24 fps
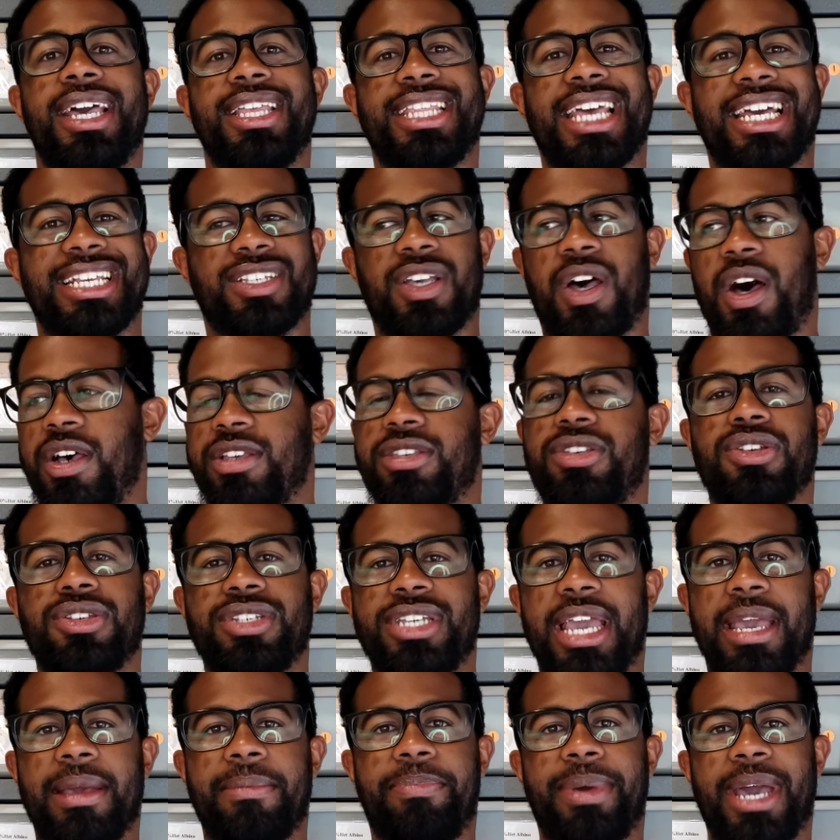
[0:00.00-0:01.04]
that's also
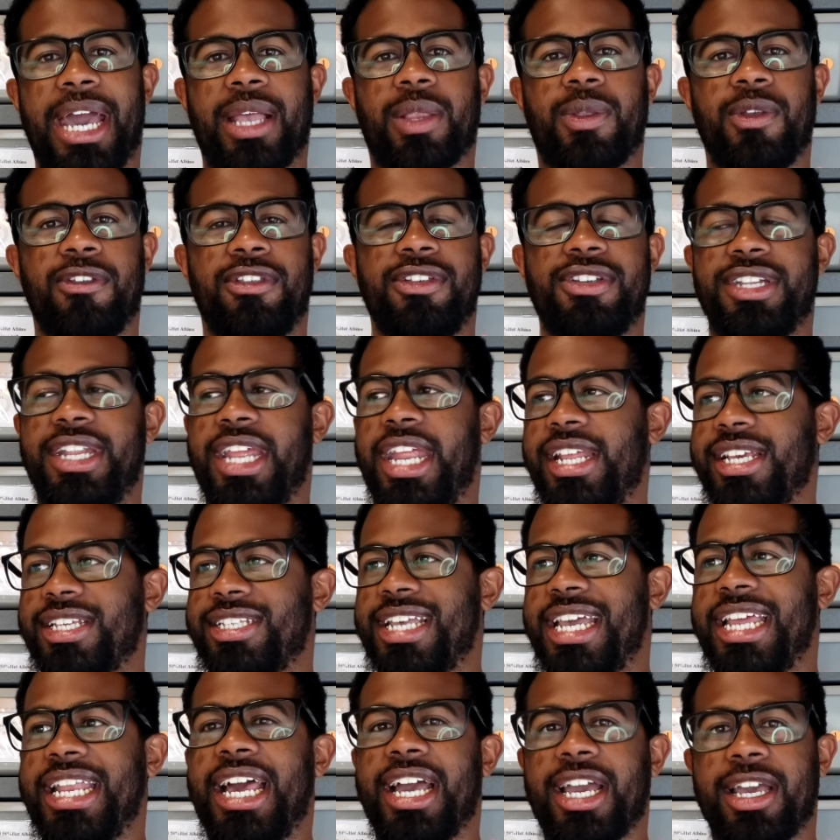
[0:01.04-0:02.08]
jam-packed with genetics,
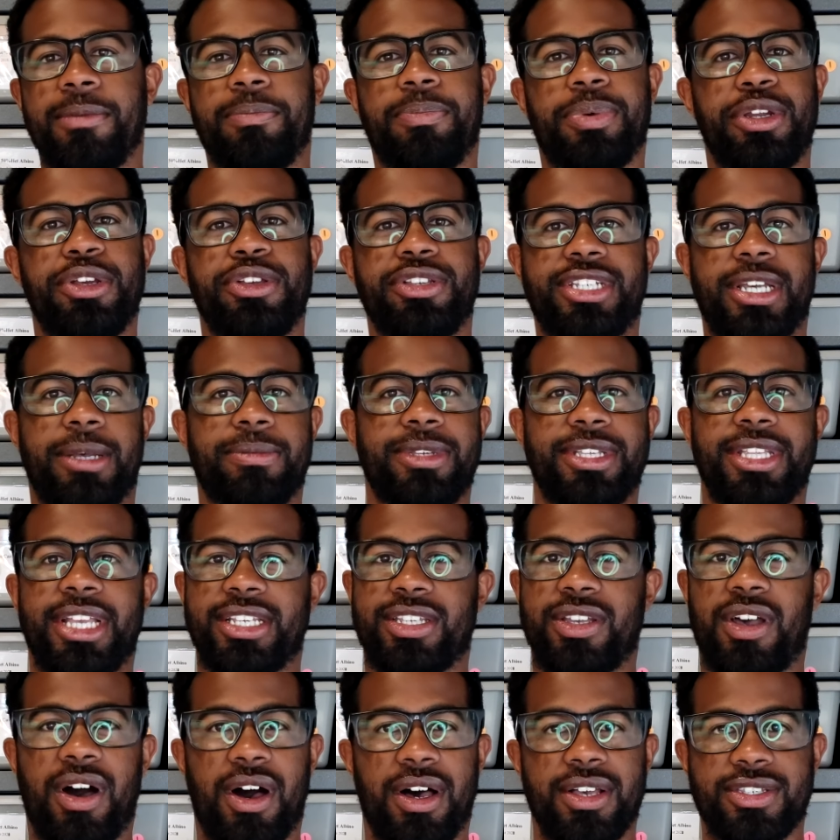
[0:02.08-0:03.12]
and I can produce something
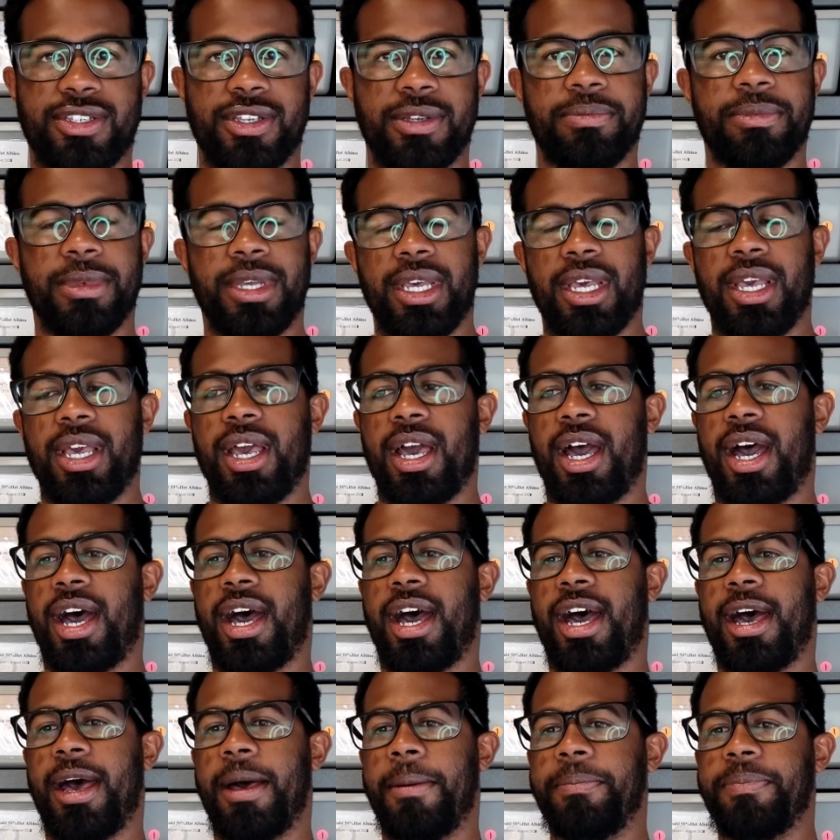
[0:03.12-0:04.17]
that's awesome.
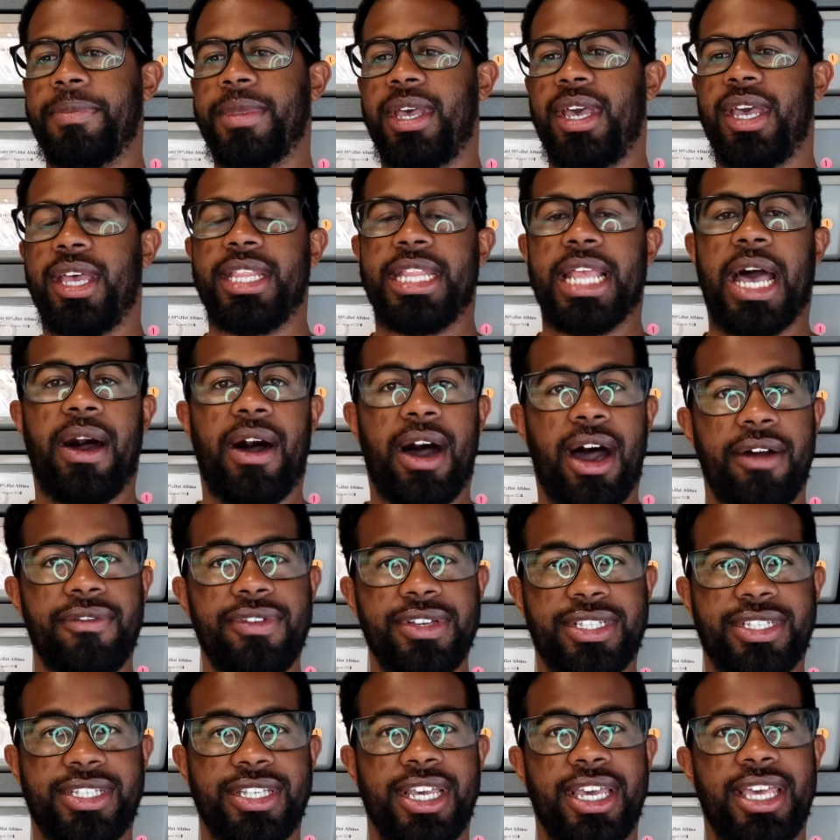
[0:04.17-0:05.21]
Now,
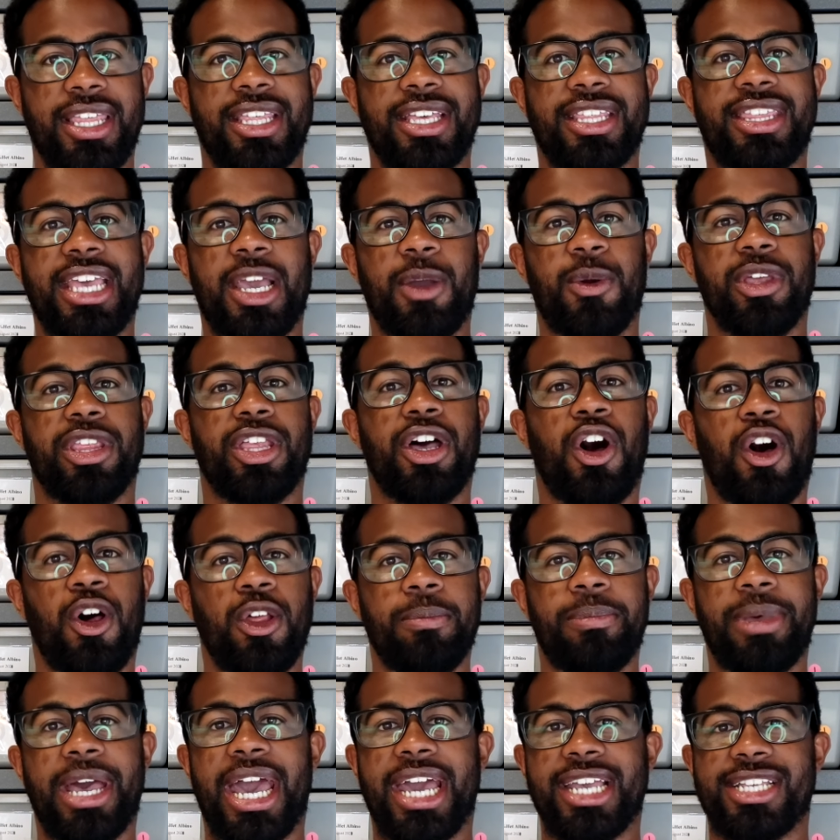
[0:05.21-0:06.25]
obviously, the thing with
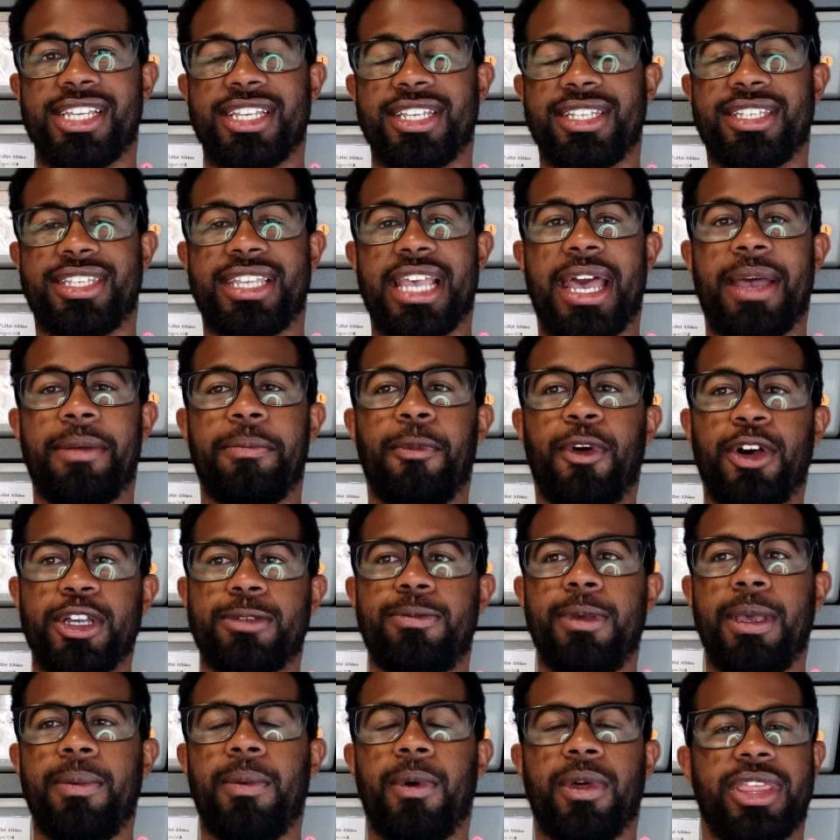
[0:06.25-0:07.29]
holdbacks is that
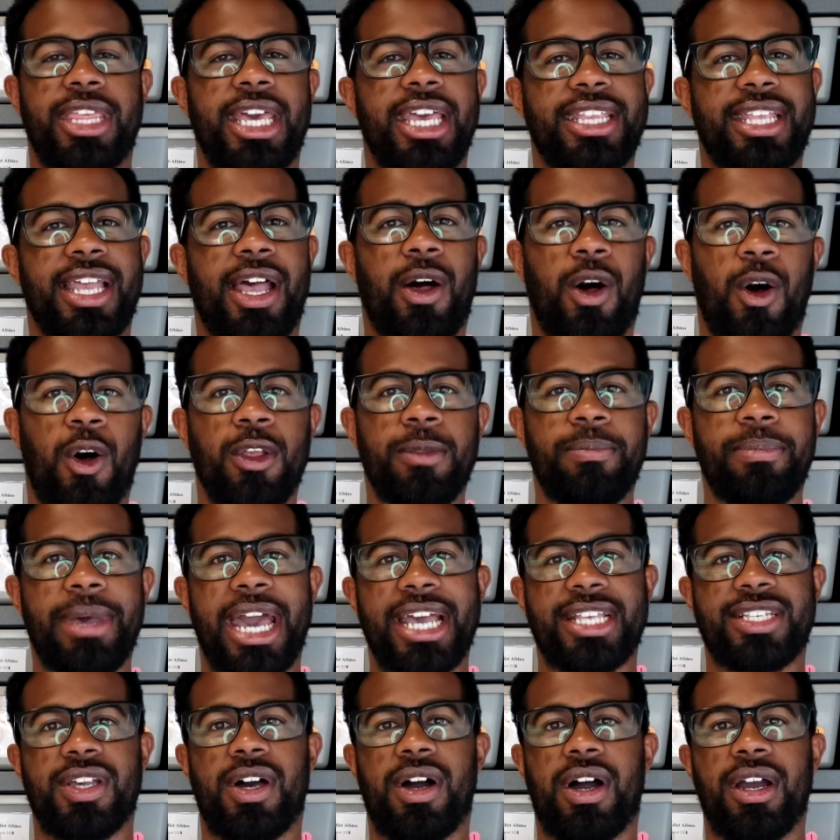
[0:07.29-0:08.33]
most people think that
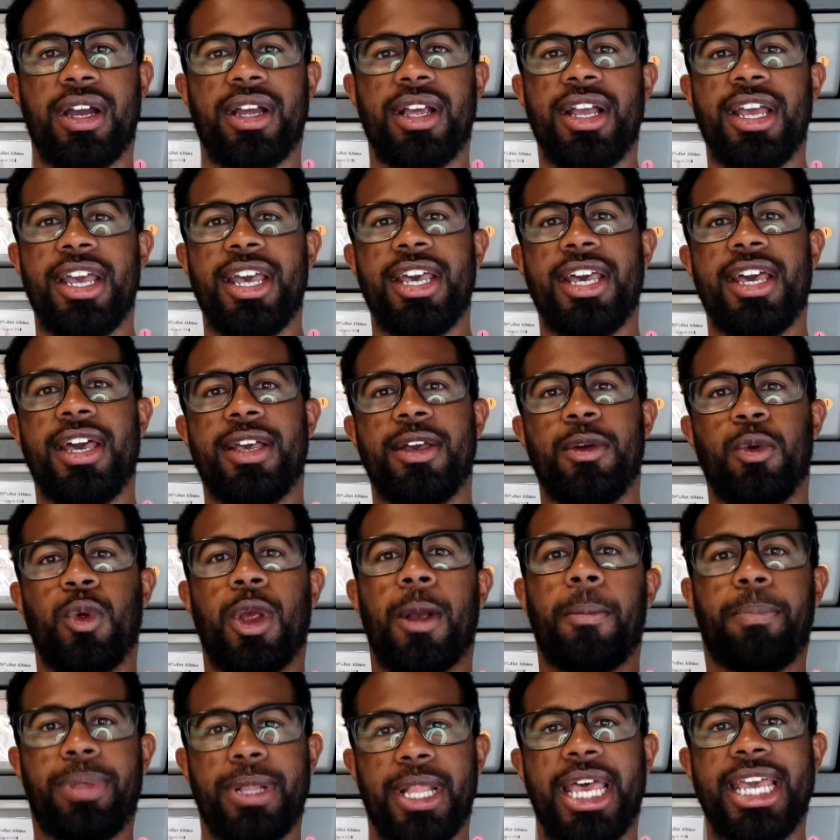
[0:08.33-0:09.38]
holdbacks are
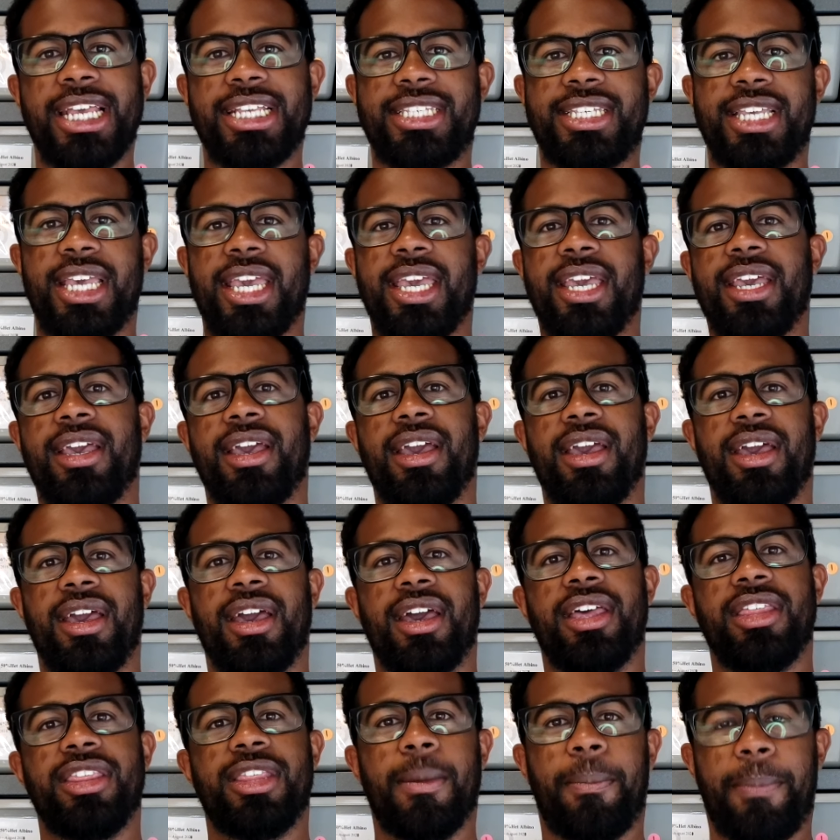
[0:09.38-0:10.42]
replacing
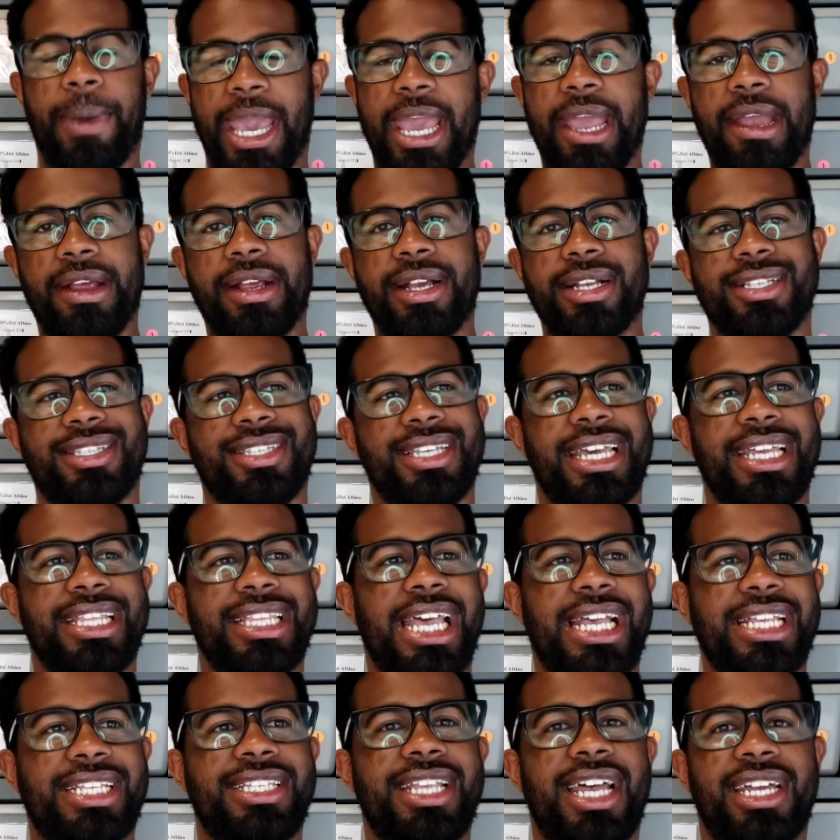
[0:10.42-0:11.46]
the parents, and
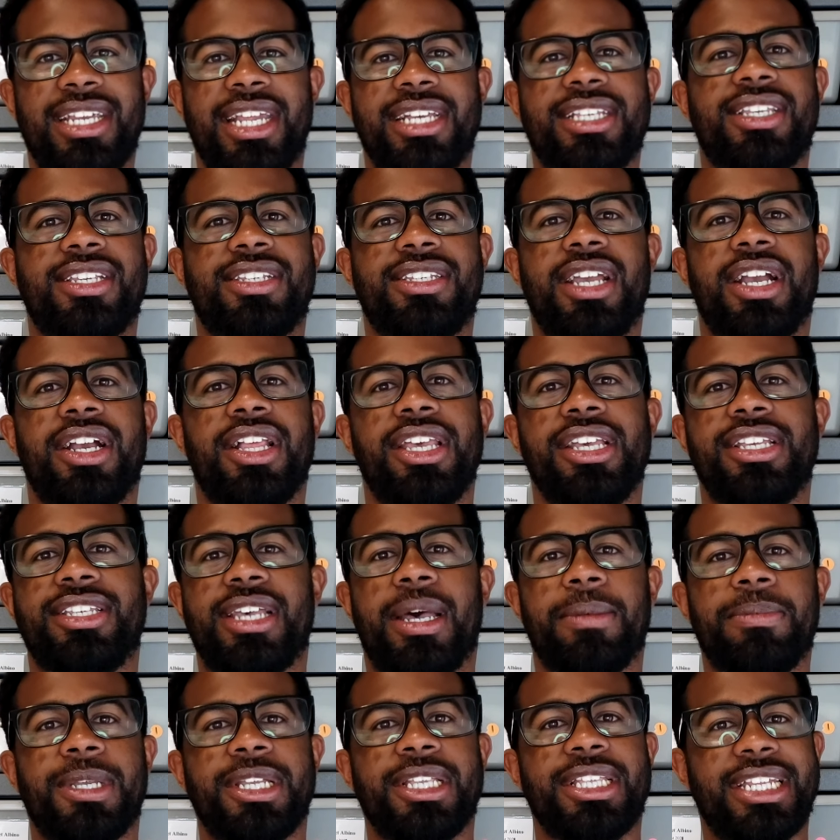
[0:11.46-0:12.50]
that's not necessarily
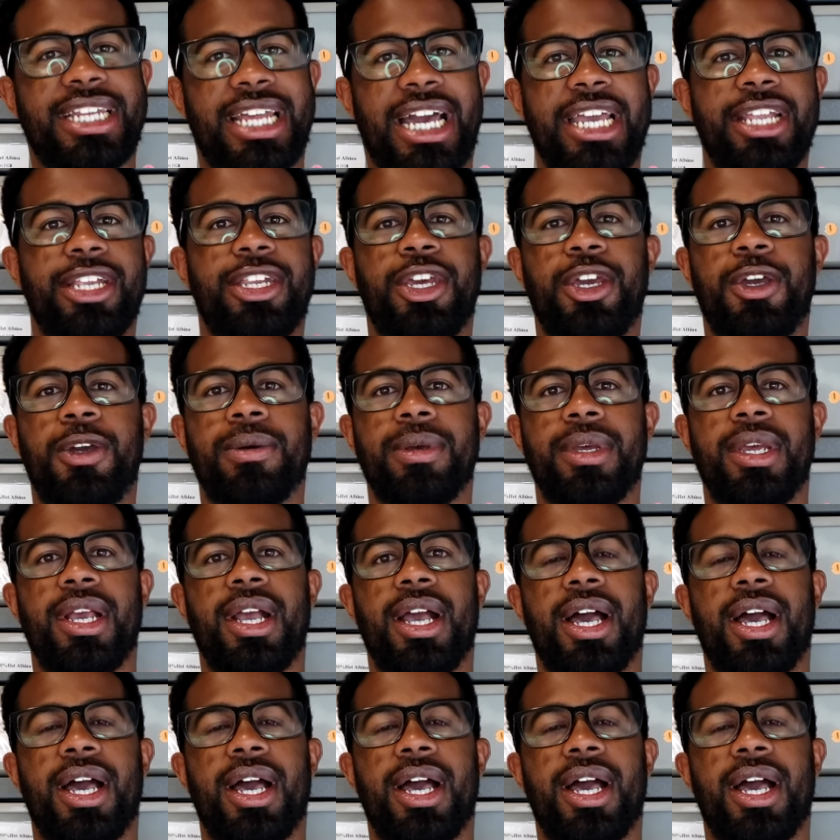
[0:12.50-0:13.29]
something that I do.